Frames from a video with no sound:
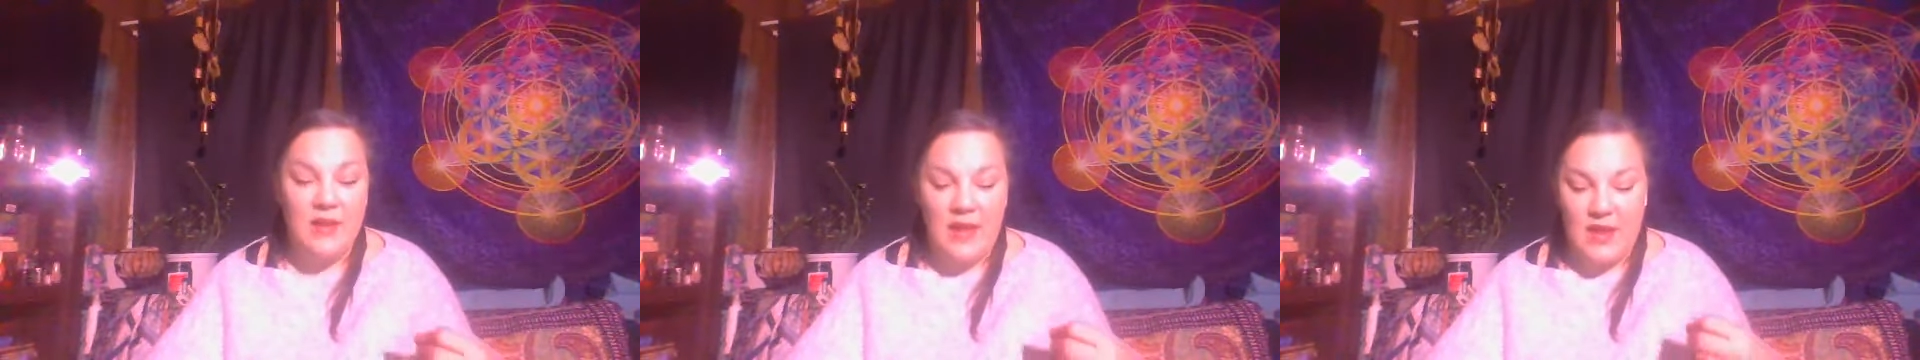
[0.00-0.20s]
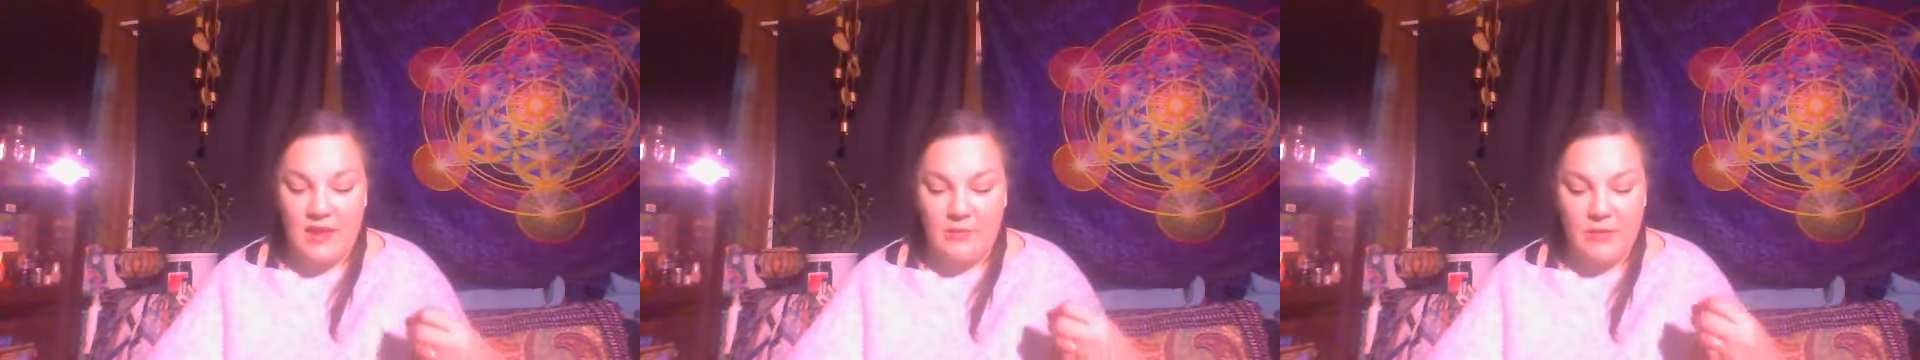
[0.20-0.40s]

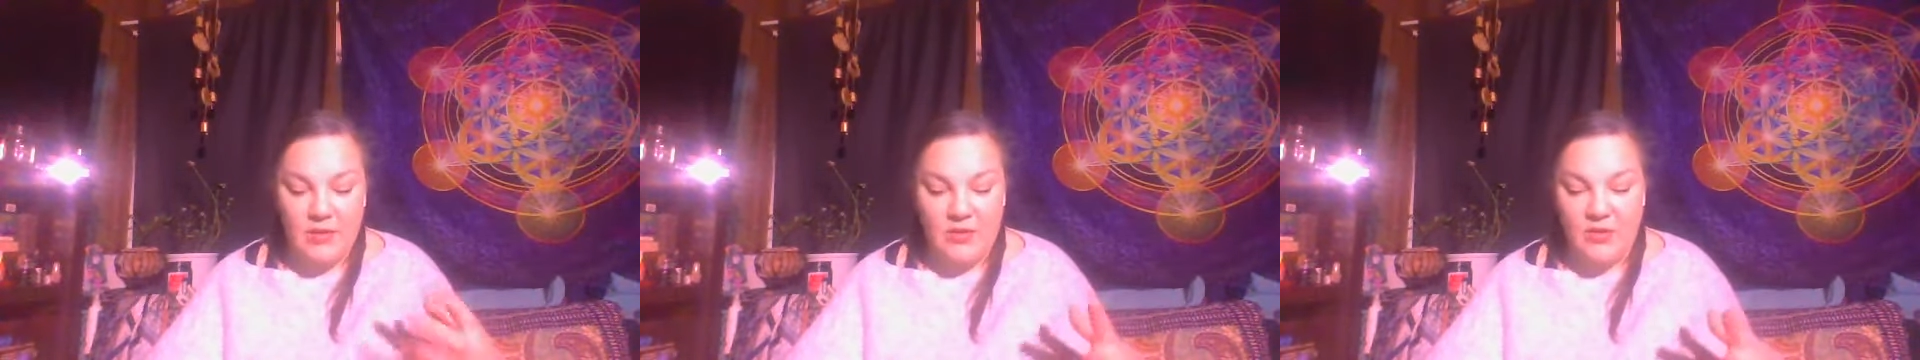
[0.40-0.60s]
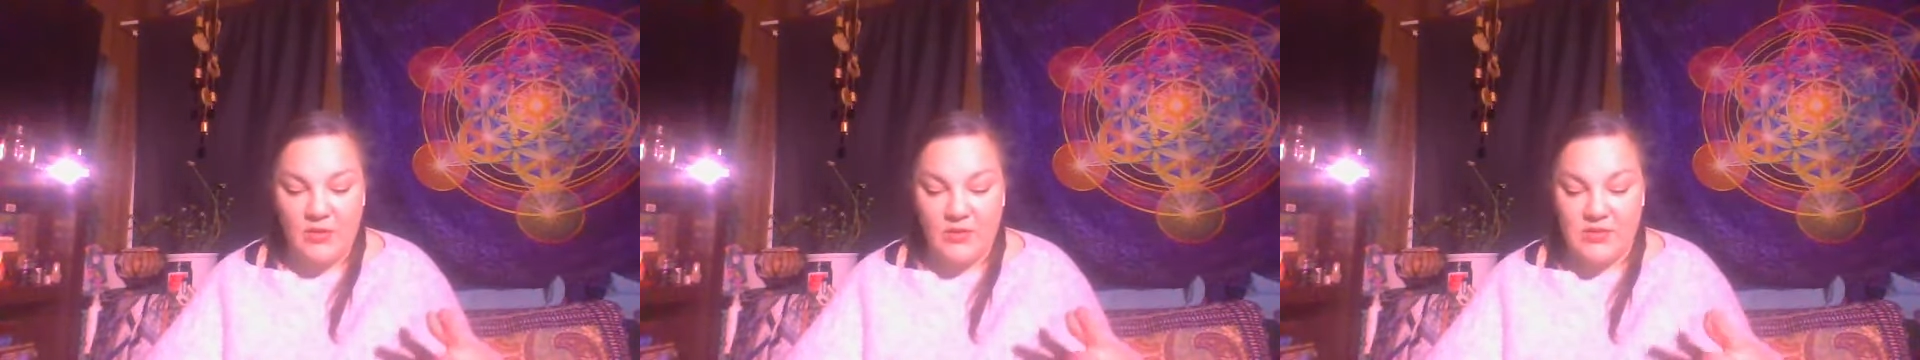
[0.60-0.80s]
and
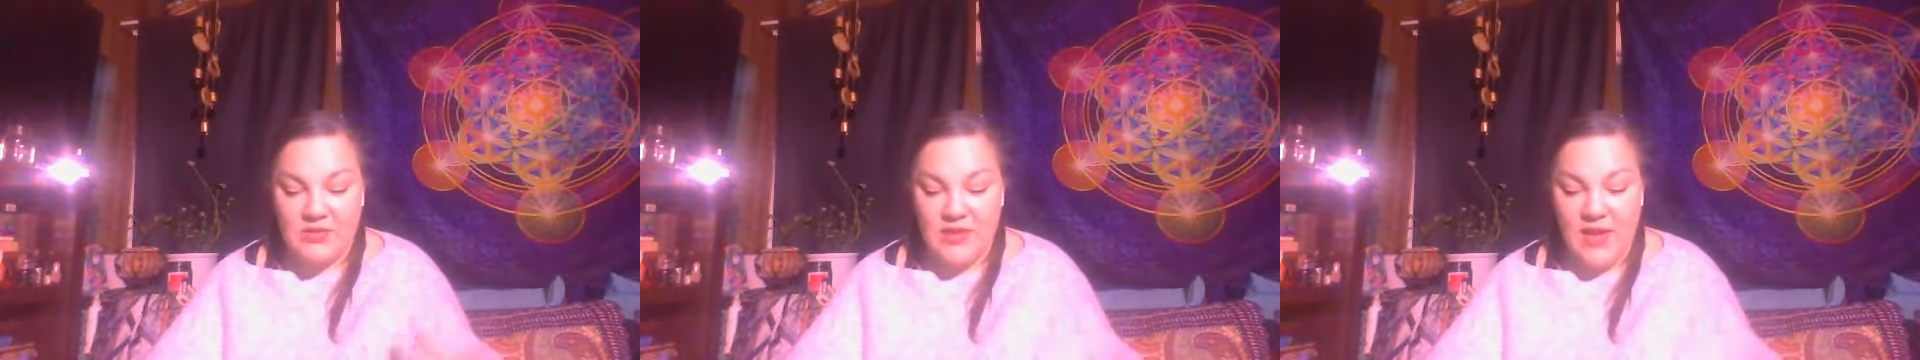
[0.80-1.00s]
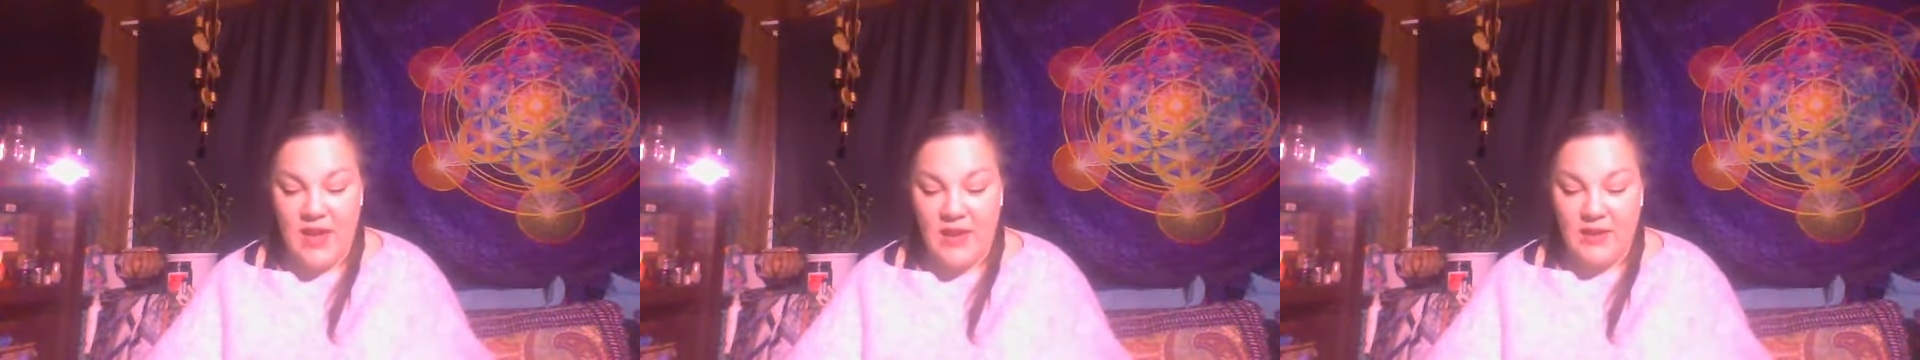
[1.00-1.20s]
miracles
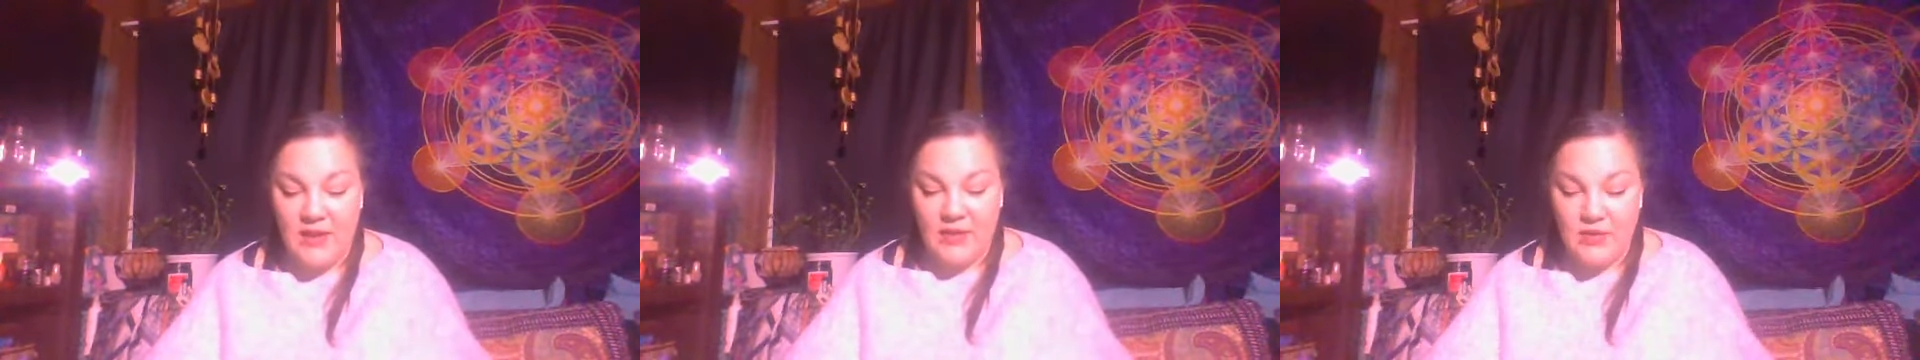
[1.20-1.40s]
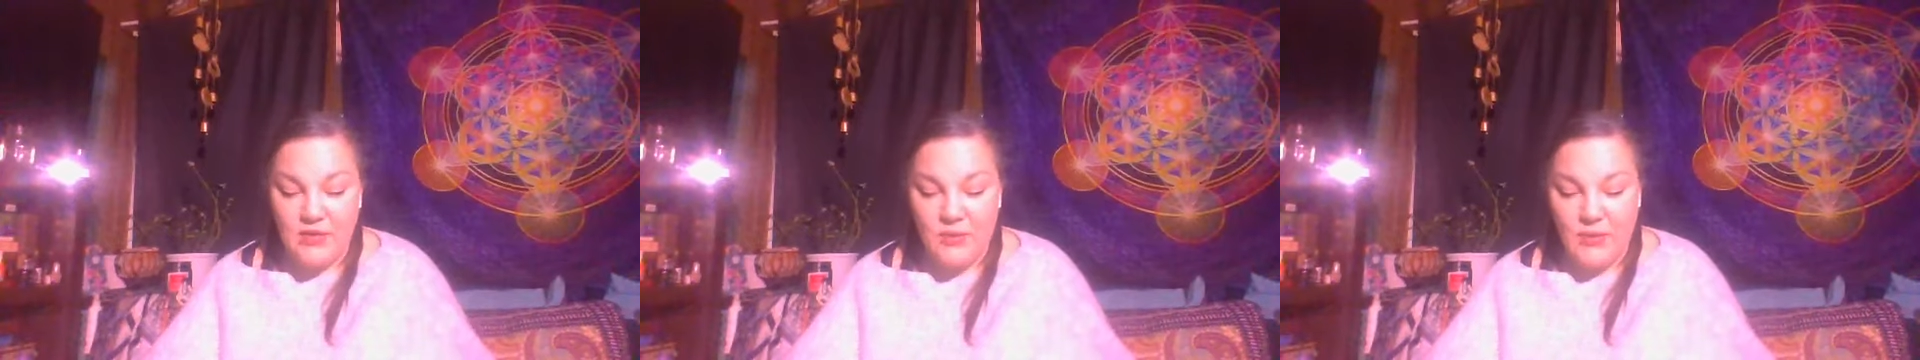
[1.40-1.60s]
can
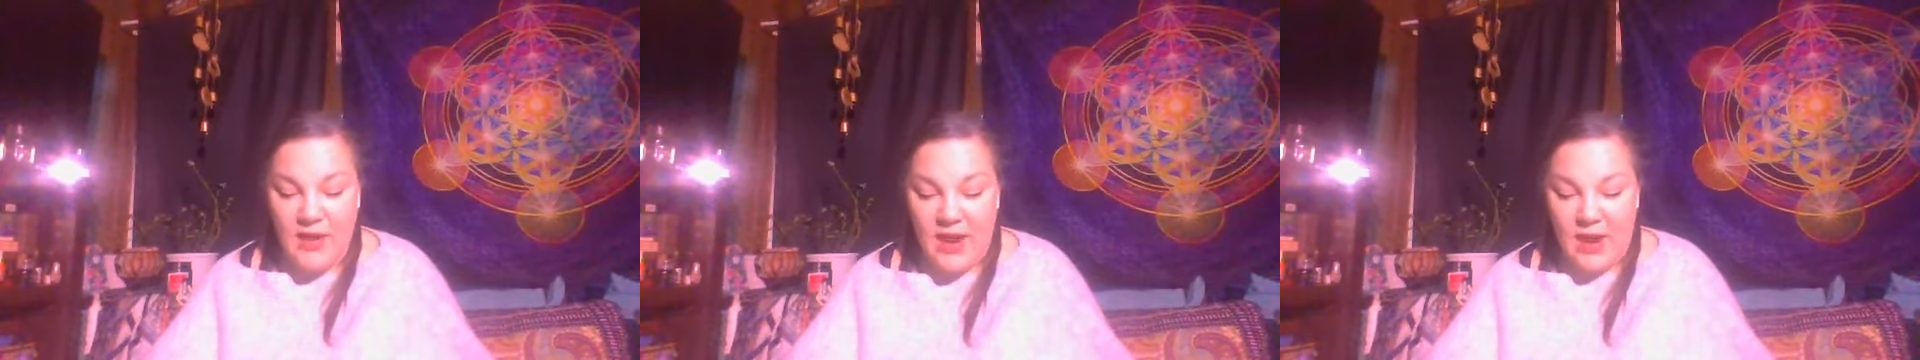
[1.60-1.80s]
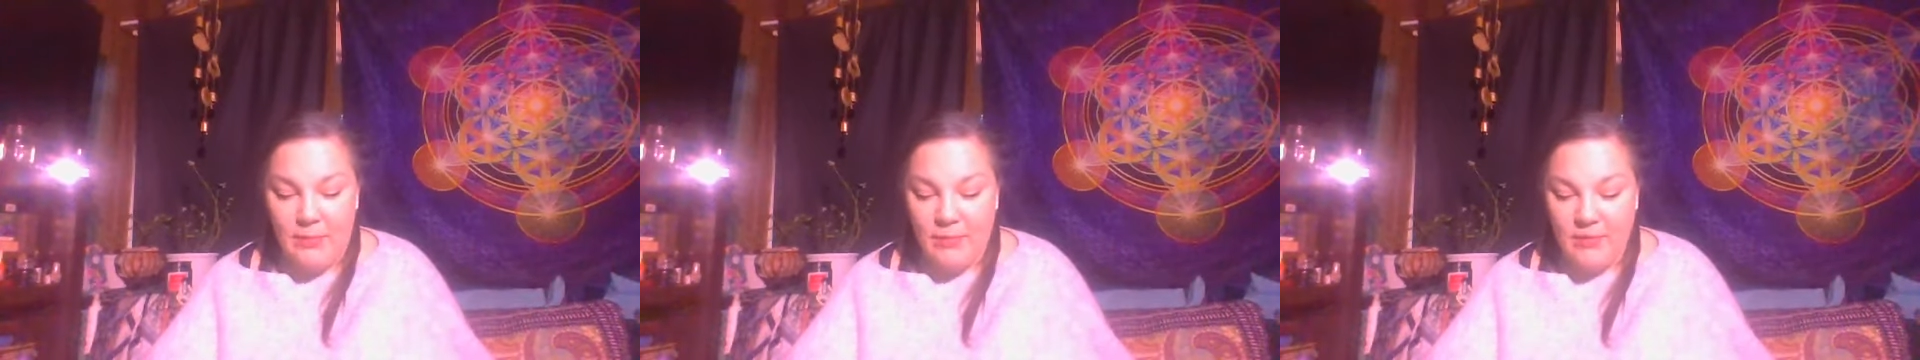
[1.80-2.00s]
and do
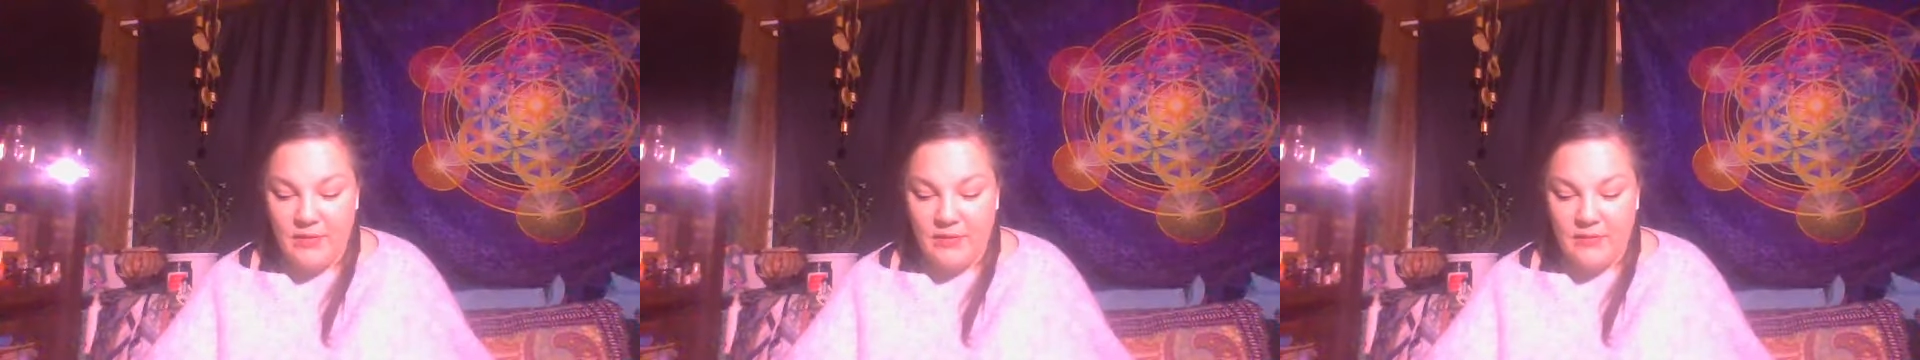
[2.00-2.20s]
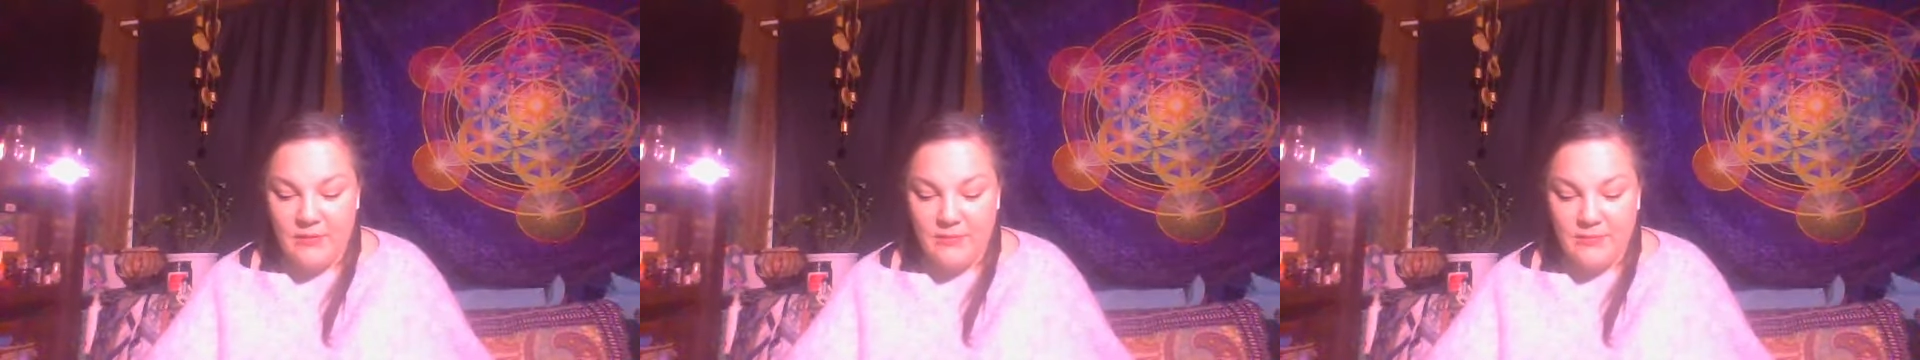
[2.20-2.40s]

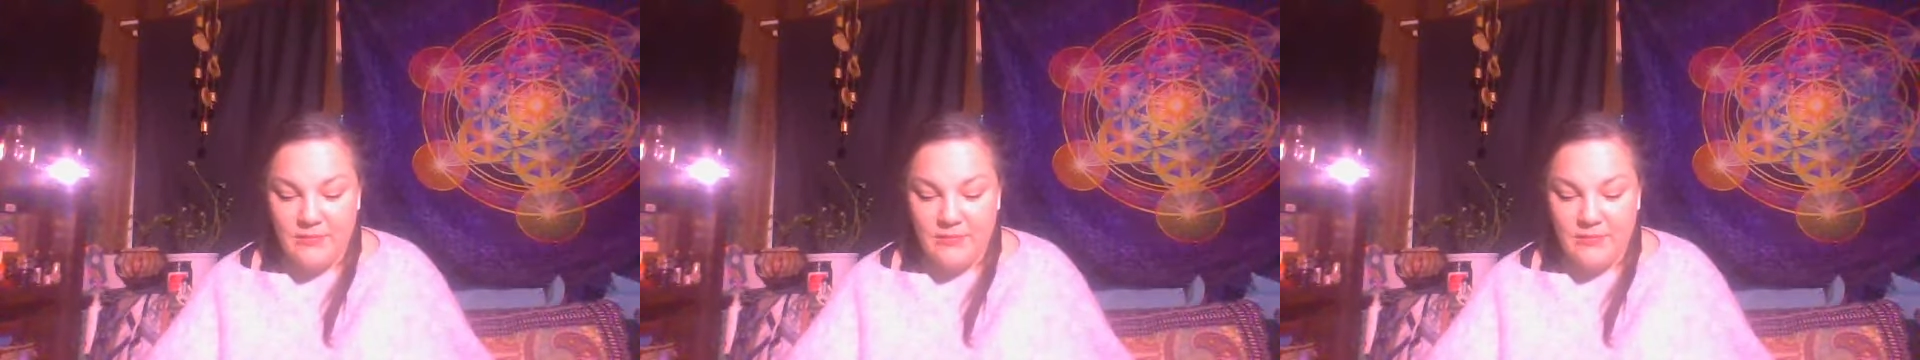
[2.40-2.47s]
happen,